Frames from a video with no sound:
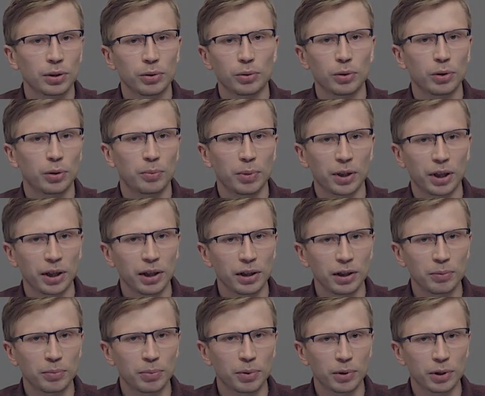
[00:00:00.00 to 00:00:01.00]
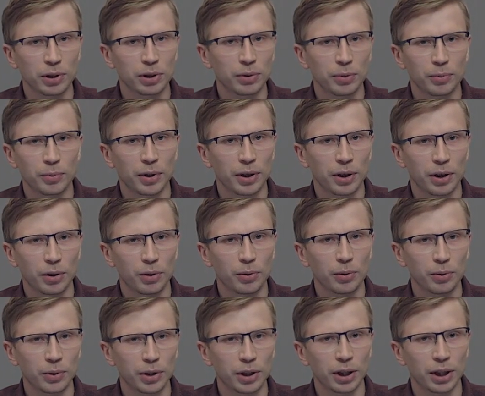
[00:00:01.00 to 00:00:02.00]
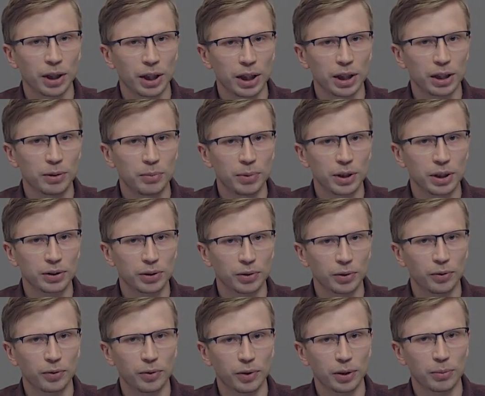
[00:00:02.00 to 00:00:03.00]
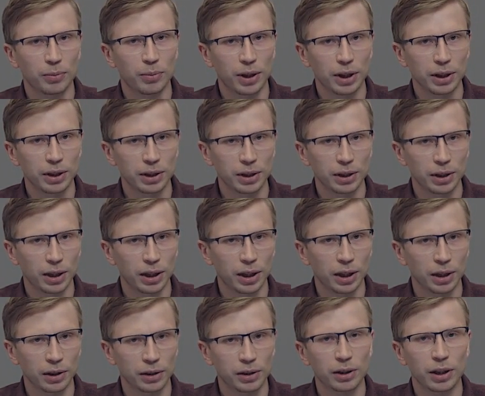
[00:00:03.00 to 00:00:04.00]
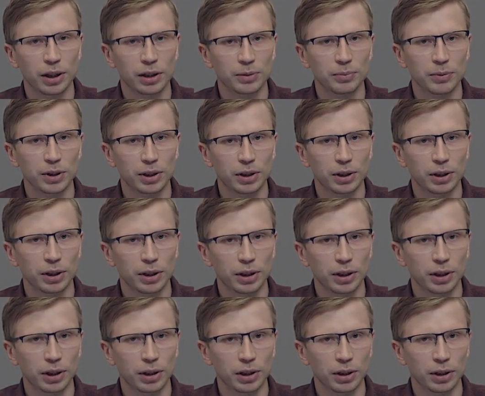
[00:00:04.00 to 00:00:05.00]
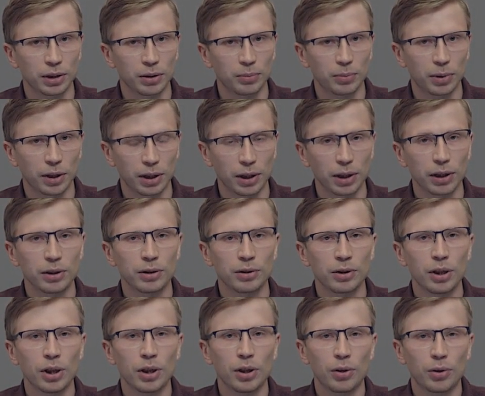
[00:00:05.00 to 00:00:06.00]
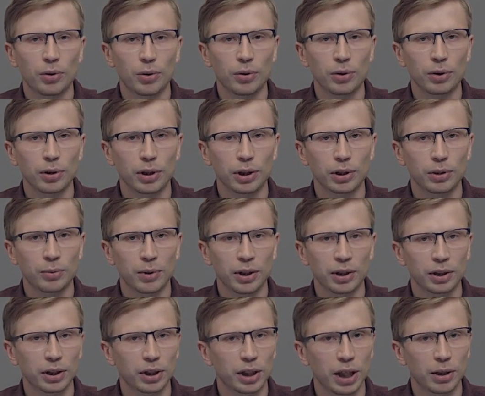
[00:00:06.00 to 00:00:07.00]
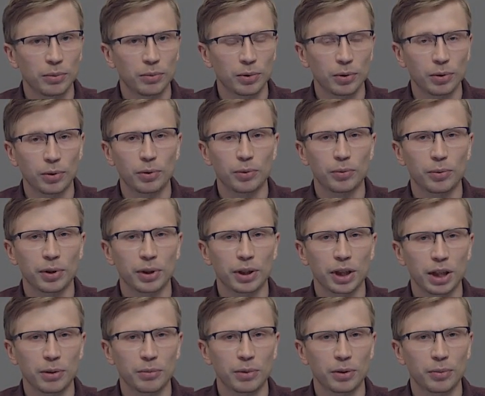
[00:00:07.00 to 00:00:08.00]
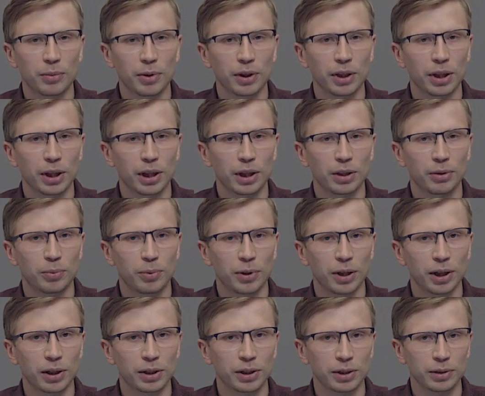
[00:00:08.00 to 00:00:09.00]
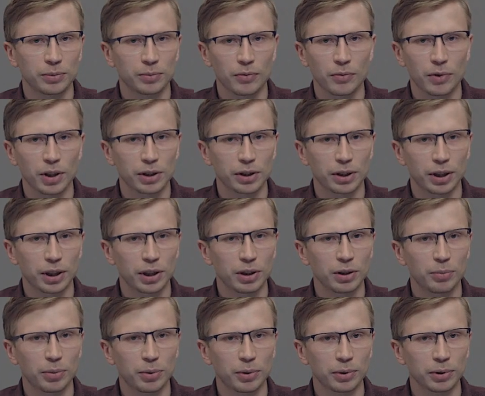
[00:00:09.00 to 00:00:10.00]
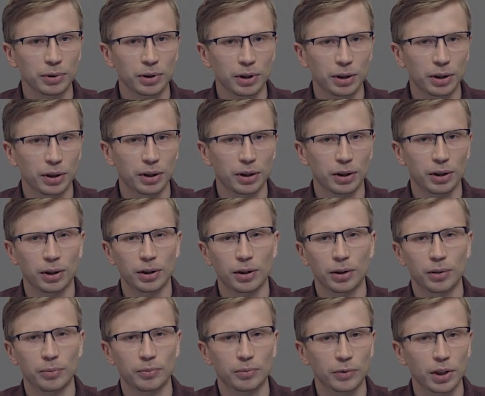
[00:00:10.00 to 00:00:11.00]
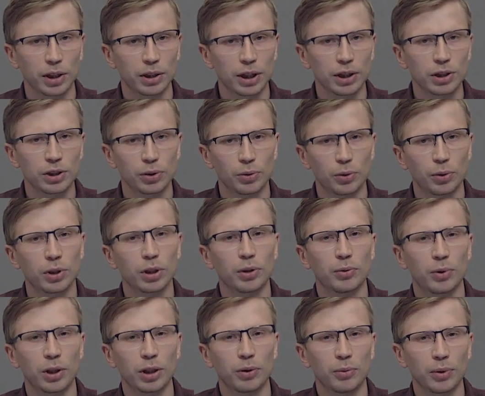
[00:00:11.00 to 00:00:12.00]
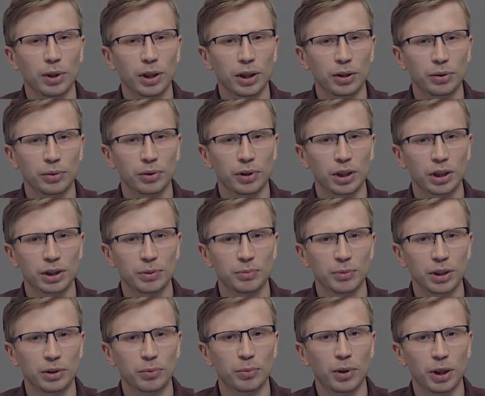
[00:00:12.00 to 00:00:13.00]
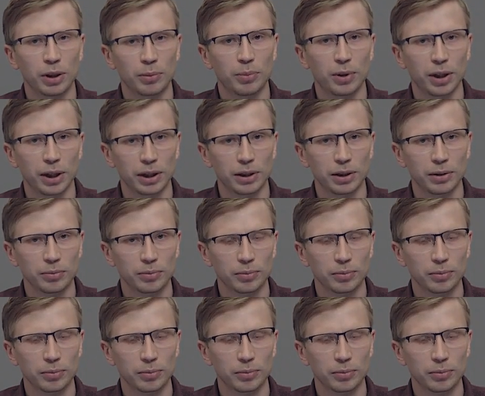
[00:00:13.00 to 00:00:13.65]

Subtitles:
to a parallel port where all the 8 bits of a byte are transmitted in a parallel all at one time over a cable with 8 wires, serial port needs only one wire to transmit 1 byte.